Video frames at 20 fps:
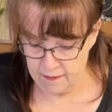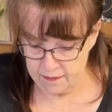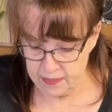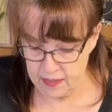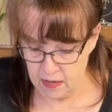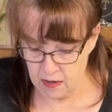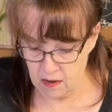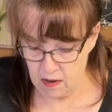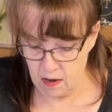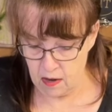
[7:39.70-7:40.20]

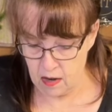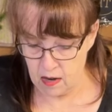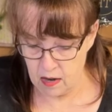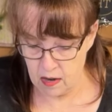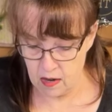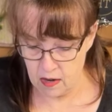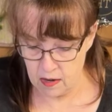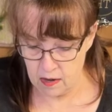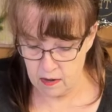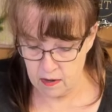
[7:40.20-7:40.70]
So let
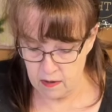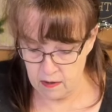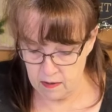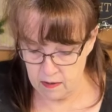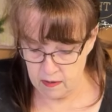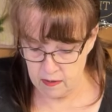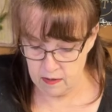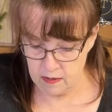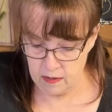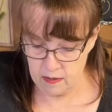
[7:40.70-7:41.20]
me
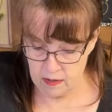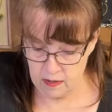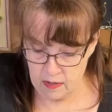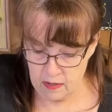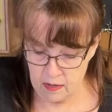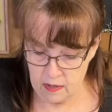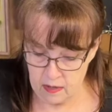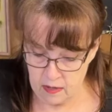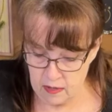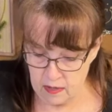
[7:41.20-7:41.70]
show
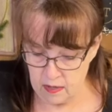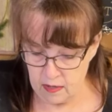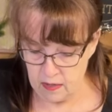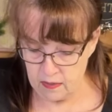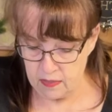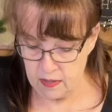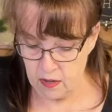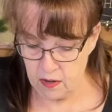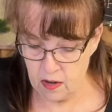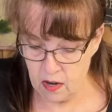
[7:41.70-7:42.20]
you.
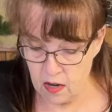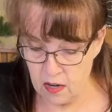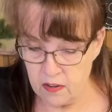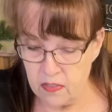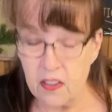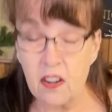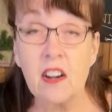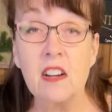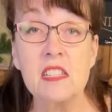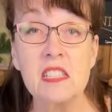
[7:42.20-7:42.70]

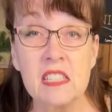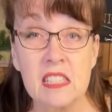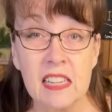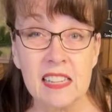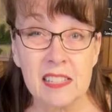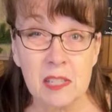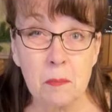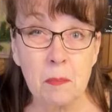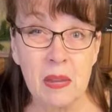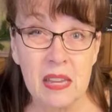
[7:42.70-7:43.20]
There
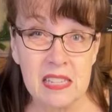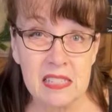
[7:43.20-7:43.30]
are